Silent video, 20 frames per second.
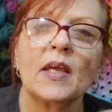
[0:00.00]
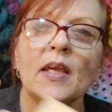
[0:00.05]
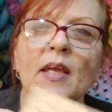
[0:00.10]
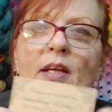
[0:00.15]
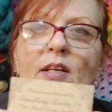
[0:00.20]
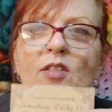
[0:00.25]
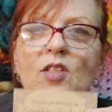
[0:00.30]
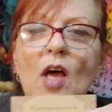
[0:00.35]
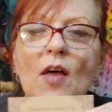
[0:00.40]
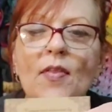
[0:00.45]

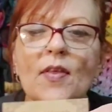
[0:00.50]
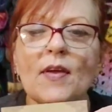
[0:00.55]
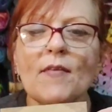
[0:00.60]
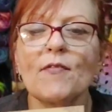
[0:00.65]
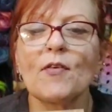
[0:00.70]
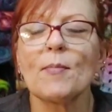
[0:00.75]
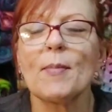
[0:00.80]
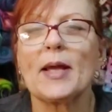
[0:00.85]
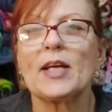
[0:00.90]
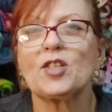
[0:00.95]
Here's all the
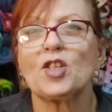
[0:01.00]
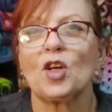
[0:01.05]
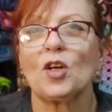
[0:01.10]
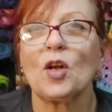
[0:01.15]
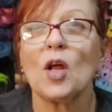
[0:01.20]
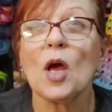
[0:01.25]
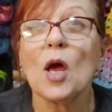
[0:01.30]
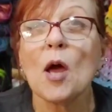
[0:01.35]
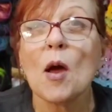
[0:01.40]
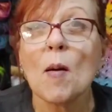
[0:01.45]

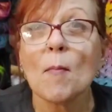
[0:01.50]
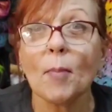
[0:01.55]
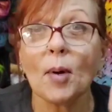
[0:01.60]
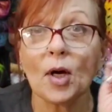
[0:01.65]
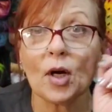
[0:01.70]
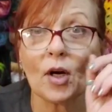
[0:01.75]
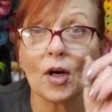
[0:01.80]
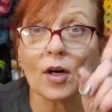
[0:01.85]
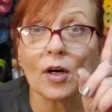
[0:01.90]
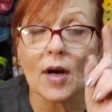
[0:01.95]
information,
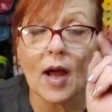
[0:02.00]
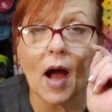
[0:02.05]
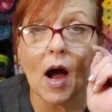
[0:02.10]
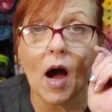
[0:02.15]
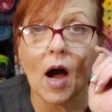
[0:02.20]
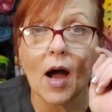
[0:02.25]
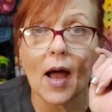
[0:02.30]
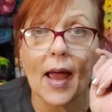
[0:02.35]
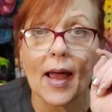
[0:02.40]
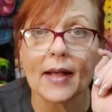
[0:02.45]
but her
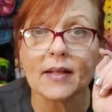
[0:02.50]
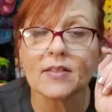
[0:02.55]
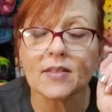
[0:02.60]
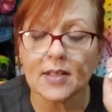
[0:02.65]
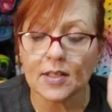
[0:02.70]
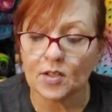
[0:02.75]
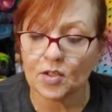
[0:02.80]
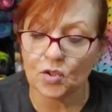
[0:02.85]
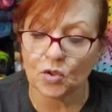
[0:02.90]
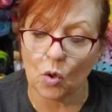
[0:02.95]
uh,
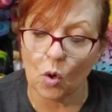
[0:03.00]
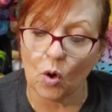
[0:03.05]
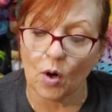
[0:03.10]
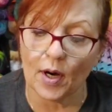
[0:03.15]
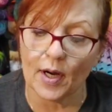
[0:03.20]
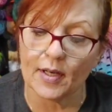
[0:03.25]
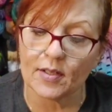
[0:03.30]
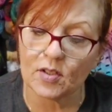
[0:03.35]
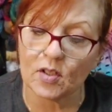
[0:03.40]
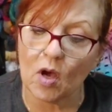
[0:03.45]
Etsy store
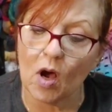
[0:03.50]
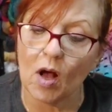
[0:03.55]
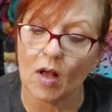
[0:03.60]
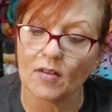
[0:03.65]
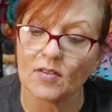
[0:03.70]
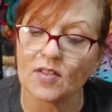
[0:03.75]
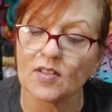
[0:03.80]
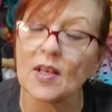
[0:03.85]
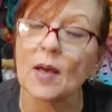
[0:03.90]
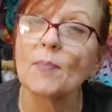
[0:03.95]
is
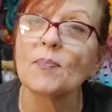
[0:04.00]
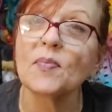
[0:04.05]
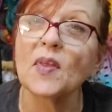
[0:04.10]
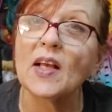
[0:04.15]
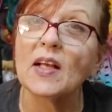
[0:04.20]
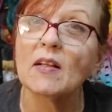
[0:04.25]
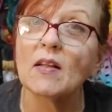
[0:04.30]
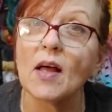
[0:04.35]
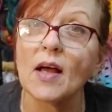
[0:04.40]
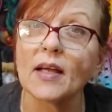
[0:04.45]
called
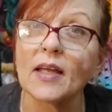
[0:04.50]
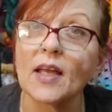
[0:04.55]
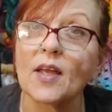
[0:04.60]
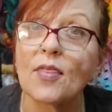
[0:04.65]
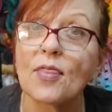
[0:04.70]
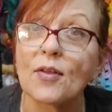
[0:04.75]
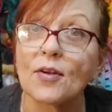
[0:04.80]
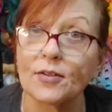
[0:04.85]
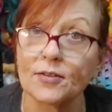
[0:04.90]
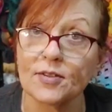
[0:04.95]
Something Lucky
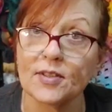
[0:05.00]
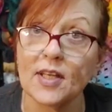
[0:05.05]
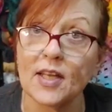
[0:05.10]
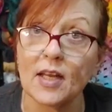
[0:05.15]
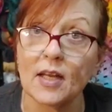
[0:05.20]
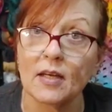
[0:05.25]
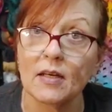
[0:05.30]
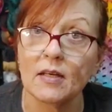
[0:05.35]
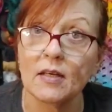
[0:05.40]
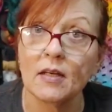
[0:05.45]

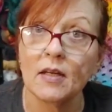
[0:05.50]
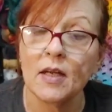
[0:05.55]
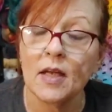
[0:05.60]
13.